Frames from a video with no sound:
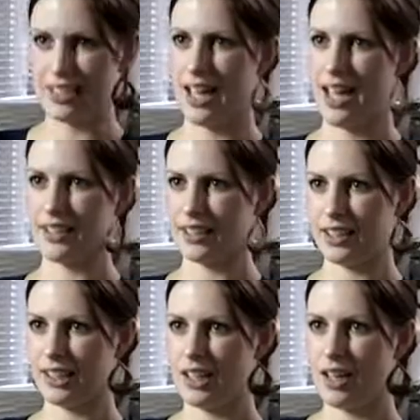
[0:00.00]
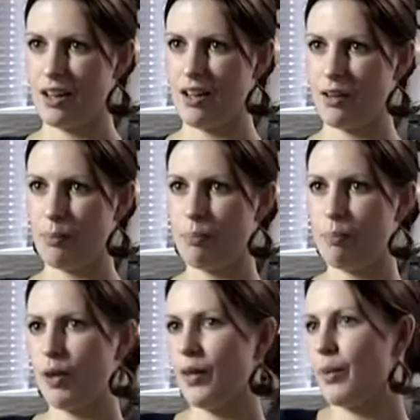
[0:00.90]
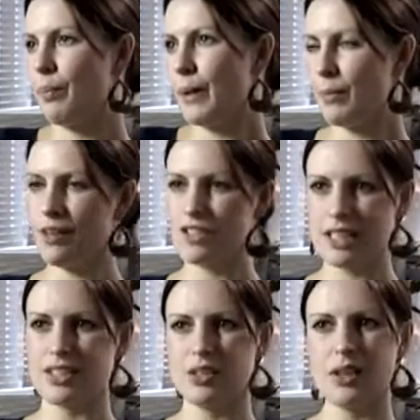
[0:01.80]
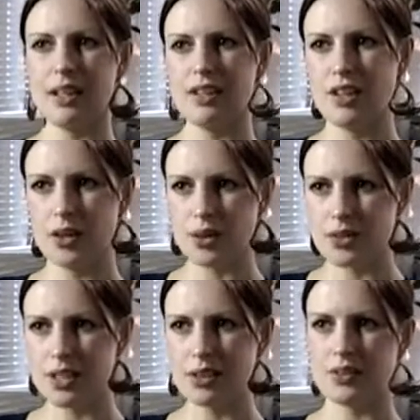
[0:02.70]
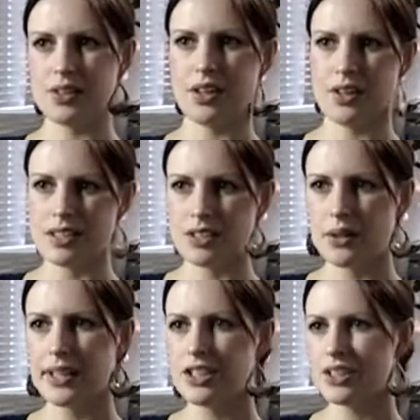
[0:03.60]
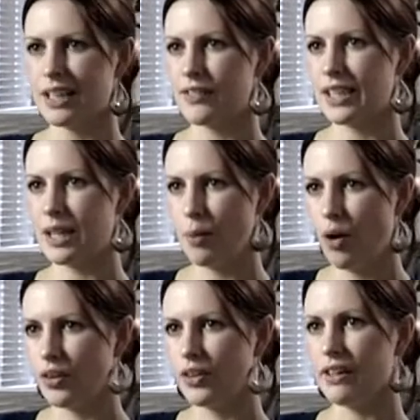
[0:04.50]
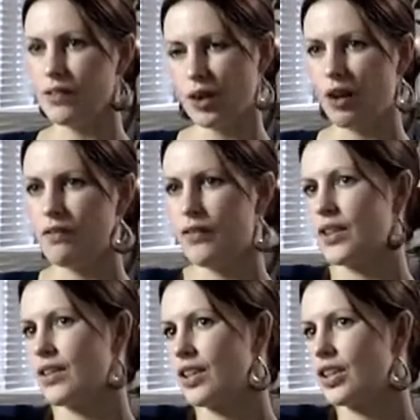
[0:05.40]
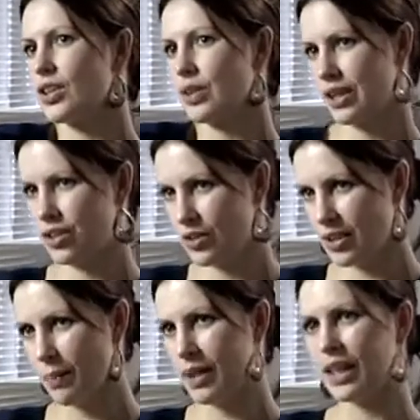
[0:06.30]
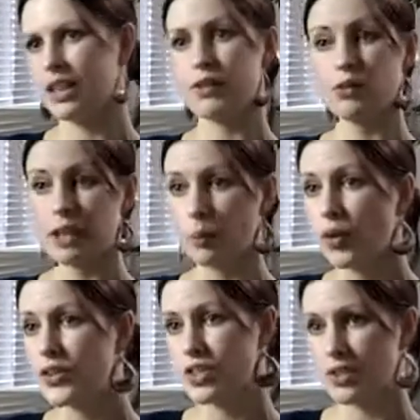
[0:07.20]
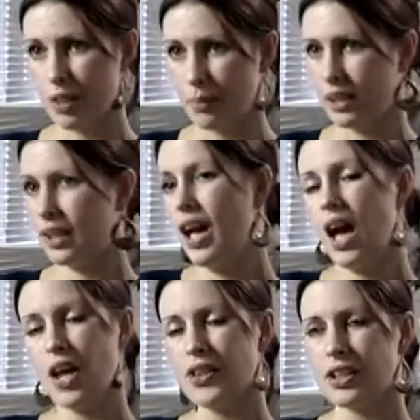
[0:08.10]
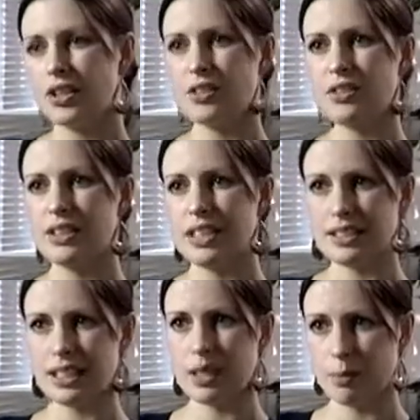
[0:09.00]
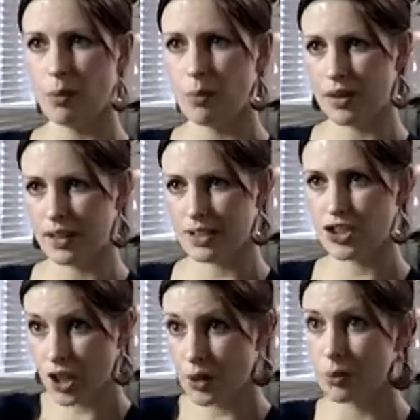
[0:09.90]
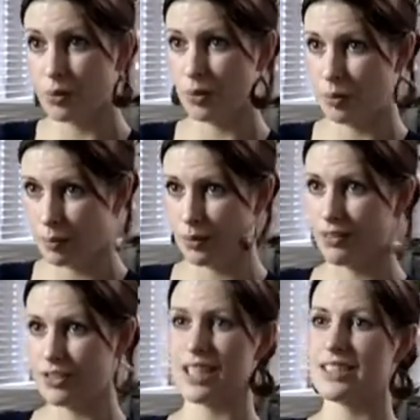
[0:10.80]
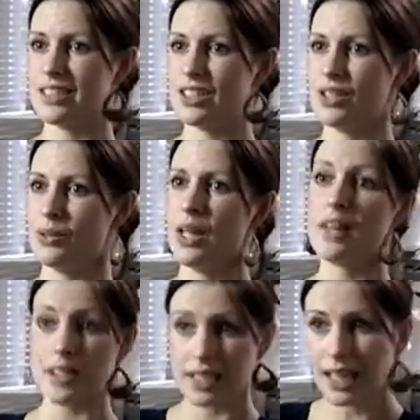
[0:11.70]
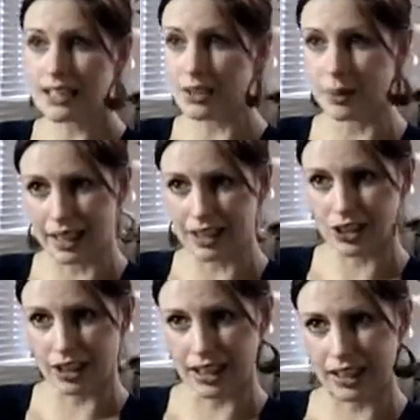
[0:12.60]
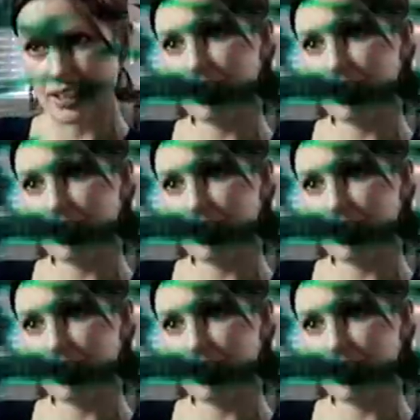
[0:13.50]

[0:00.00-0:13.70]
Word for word: in there, but the people that reject you don't know your skills and don't know this, so I think you just have to keep on. If you're confident that you can do something, and if you really want to do something, I think you need to keep on with it to show the people that are rejecting you that you can do it, actually.